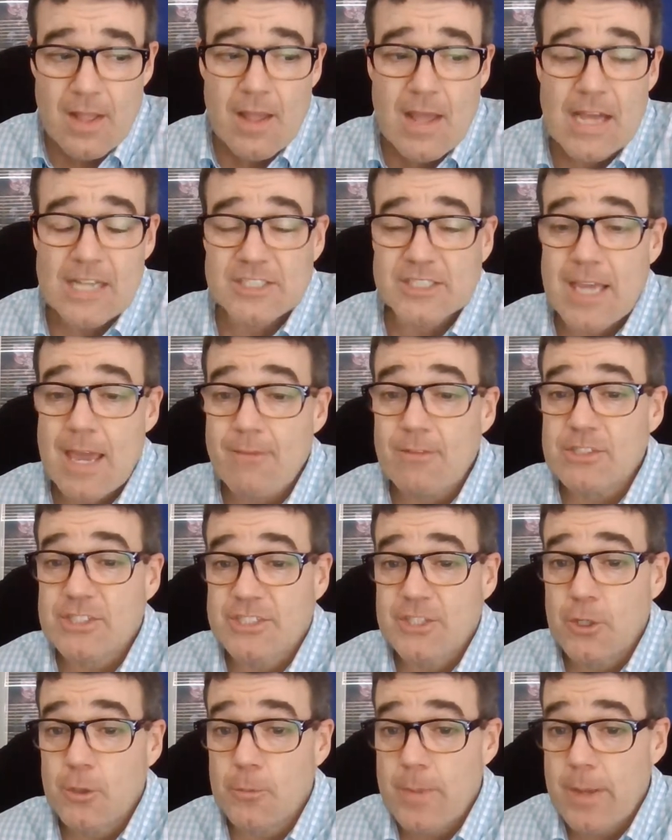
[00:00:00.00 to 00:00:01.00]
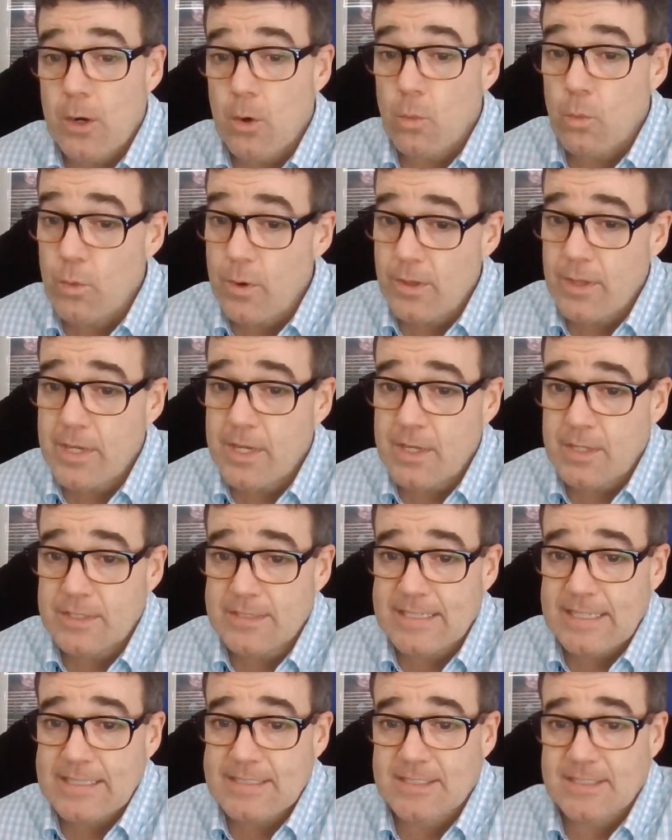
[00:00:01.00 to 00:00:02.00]
has Kevin Steele been a really good
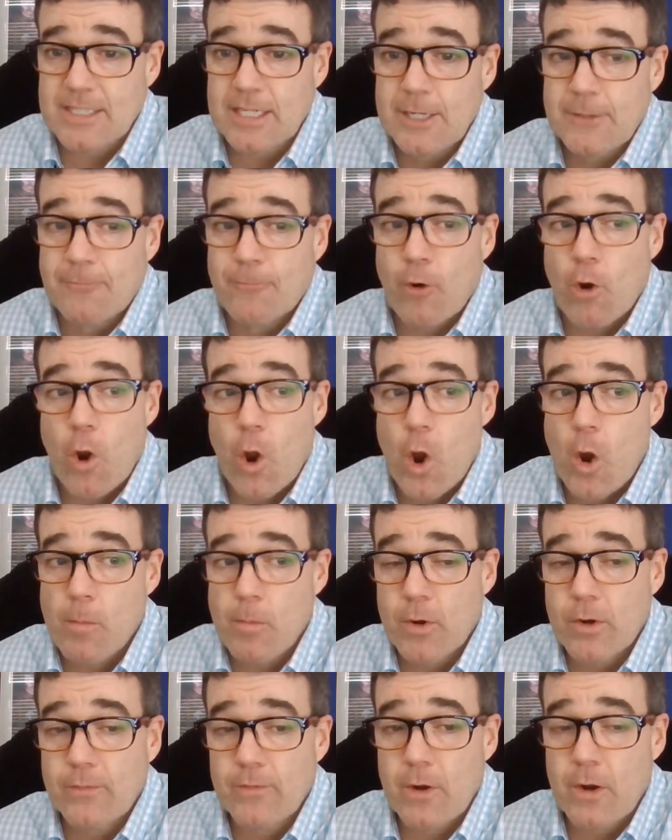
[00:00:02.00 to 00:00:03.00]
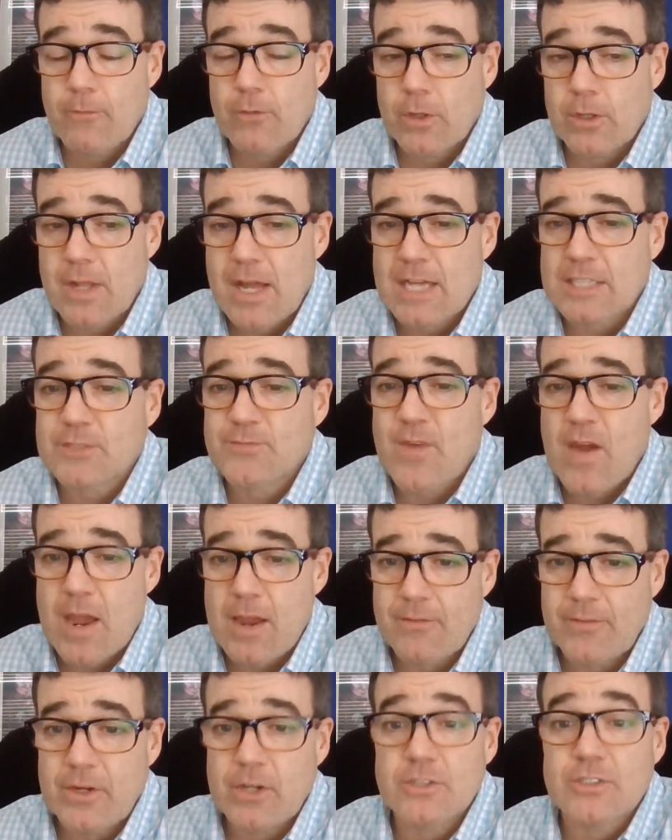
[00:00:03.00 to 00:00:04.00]
DC for Auburn over the last
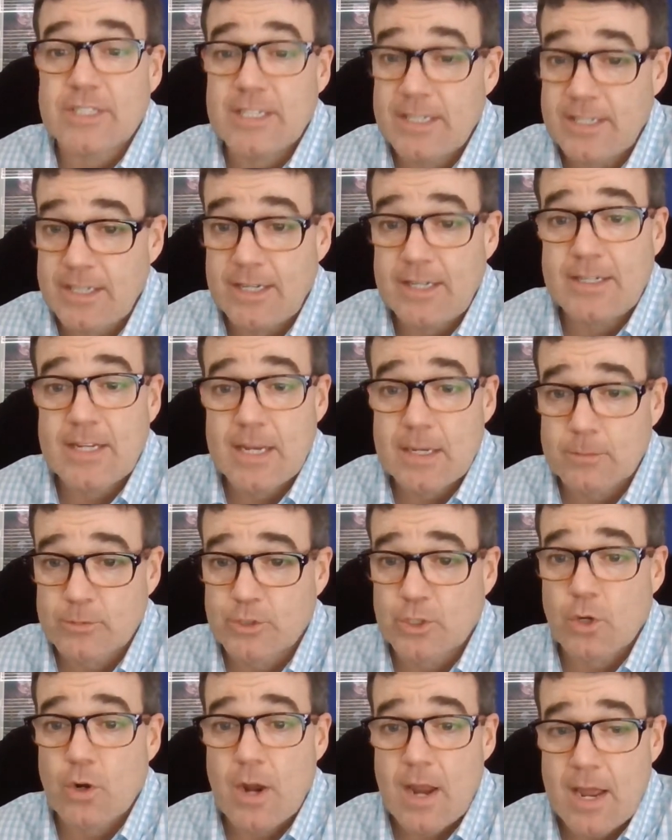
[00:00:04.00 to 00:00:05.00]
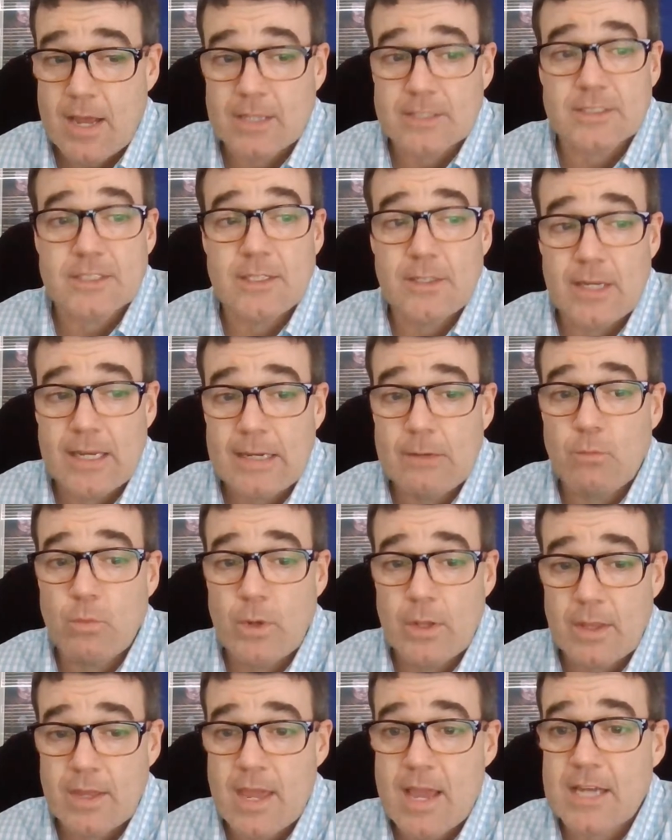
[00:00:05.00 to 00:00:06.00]
5 years? He damn sure has. He
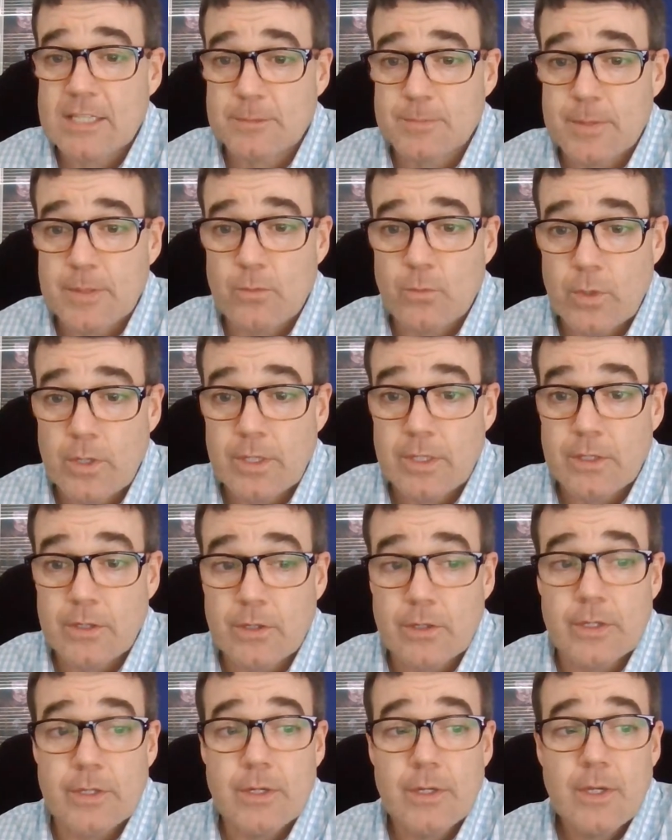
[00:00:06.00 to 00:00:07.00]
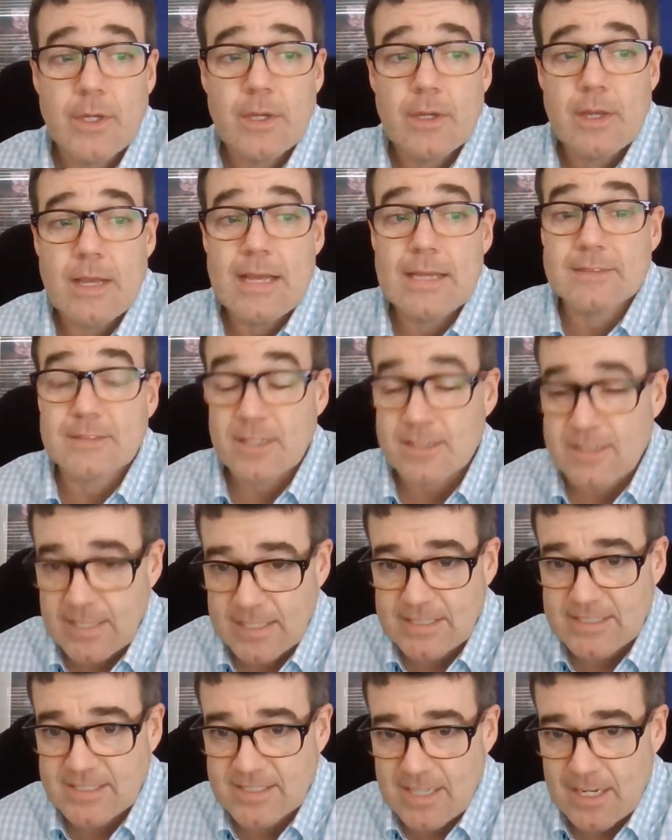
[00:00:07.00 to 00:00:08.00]
really has been really good as a
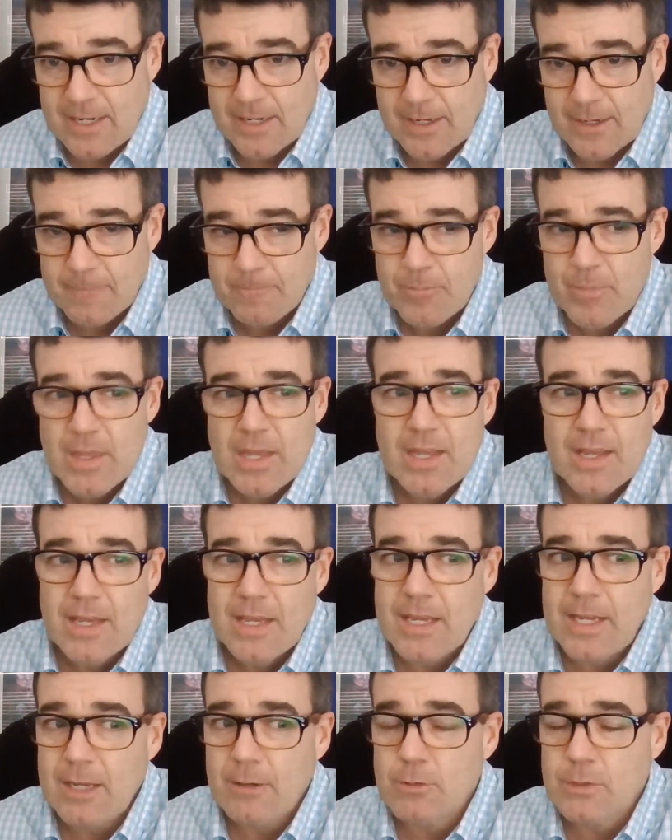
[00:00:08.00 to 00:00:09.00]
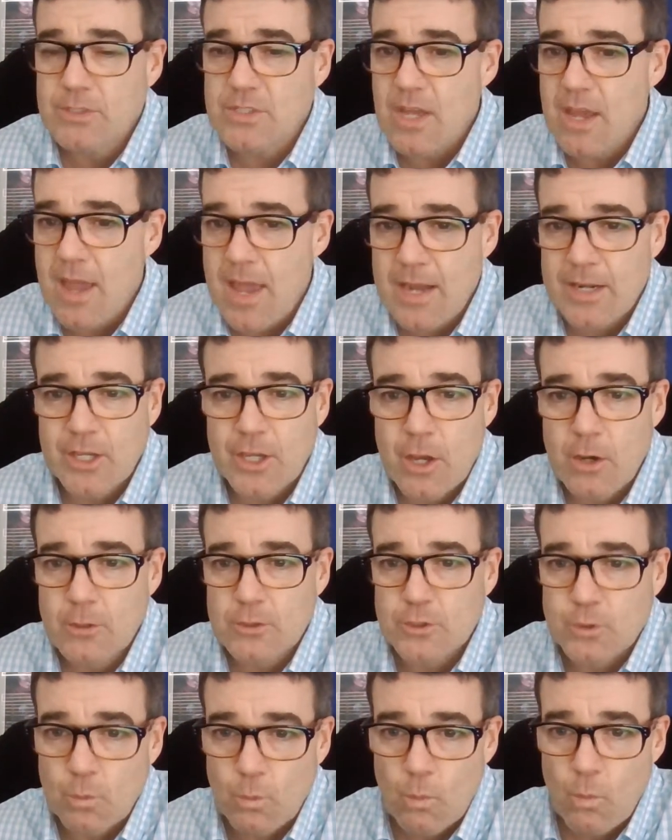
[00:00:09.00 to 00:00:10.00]
DC. He was a head
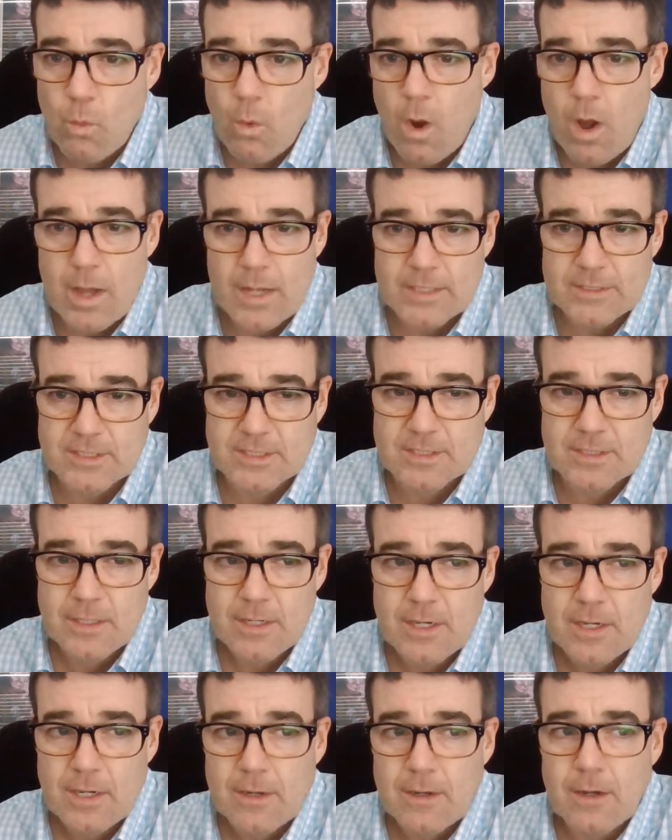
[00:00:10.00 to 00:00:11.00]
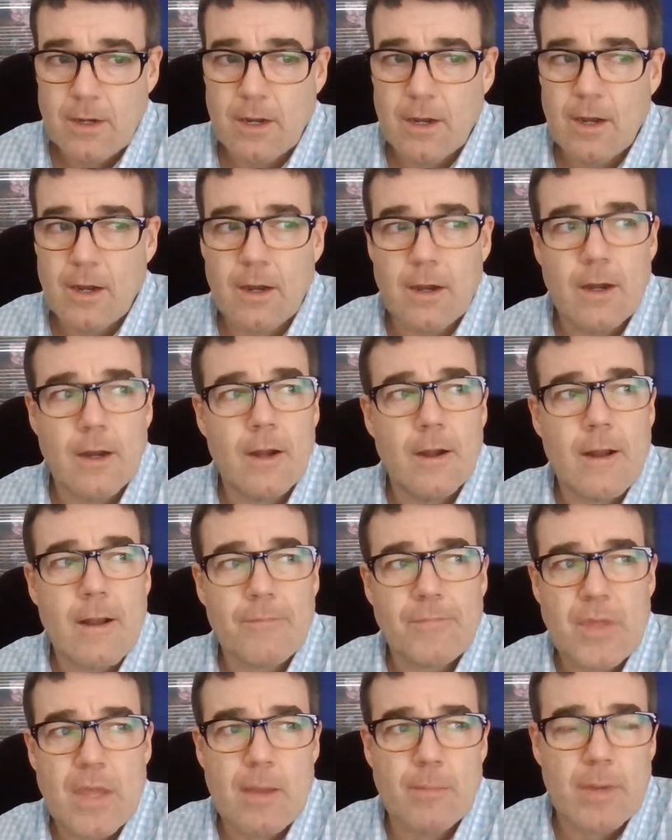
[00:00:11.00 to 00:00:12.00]
coach once. I
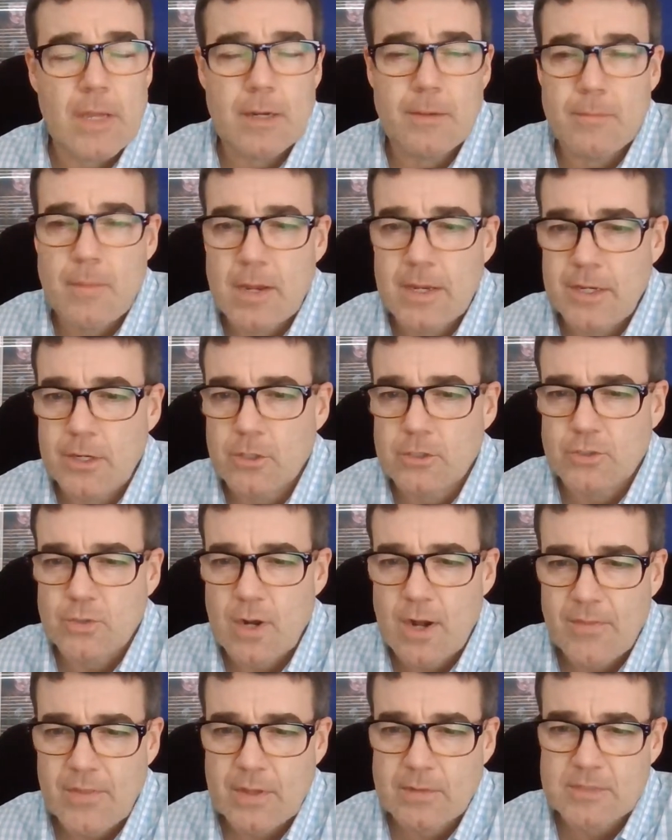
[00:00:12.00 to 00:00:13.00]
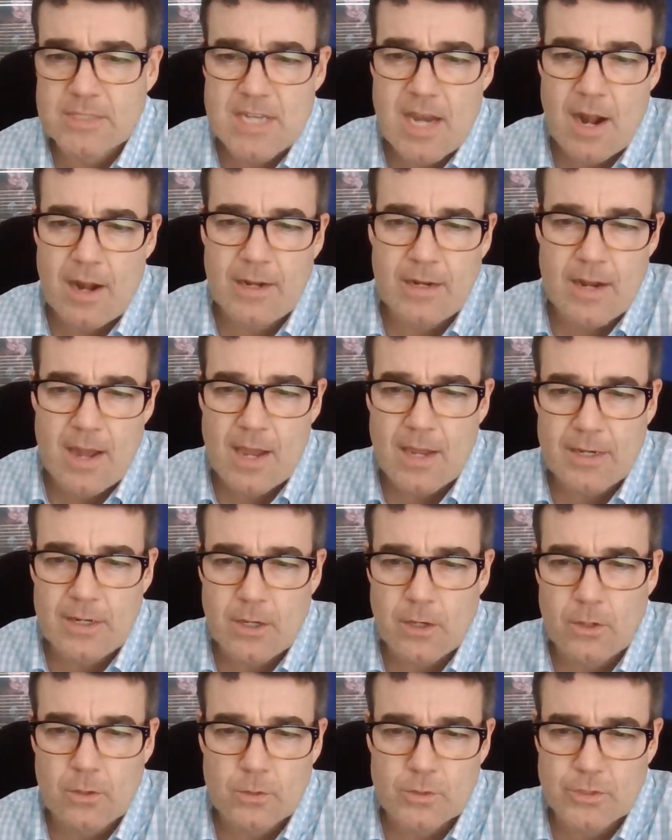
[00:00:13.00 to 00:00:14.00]
think I'm getting my years right. I think it was 99
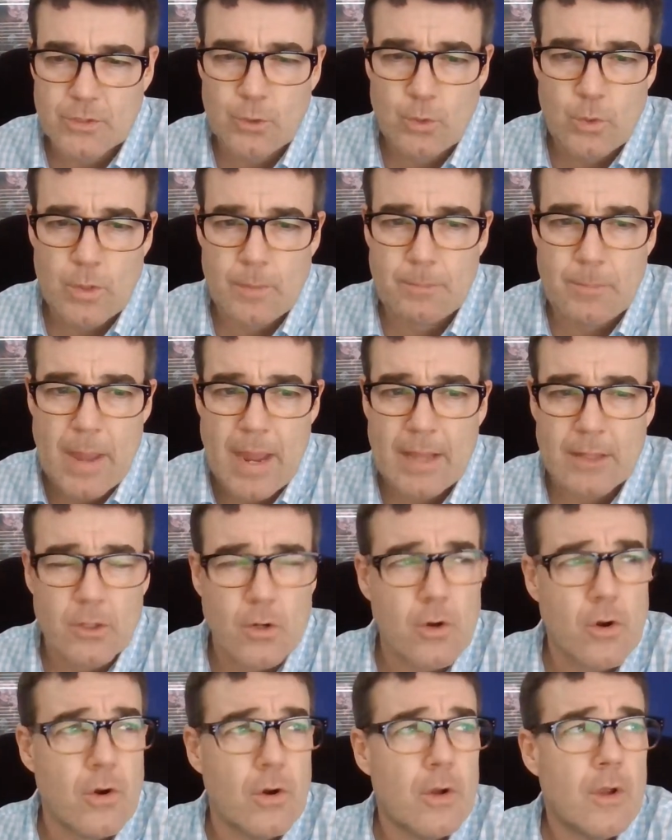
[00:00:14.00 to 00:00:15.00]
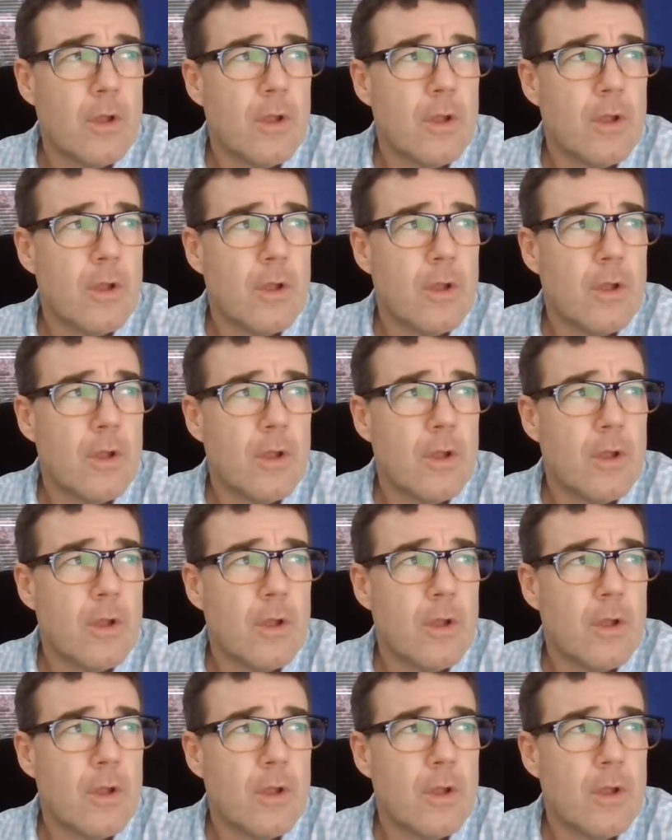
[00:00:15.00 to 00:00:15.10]
to 02 at Baylor.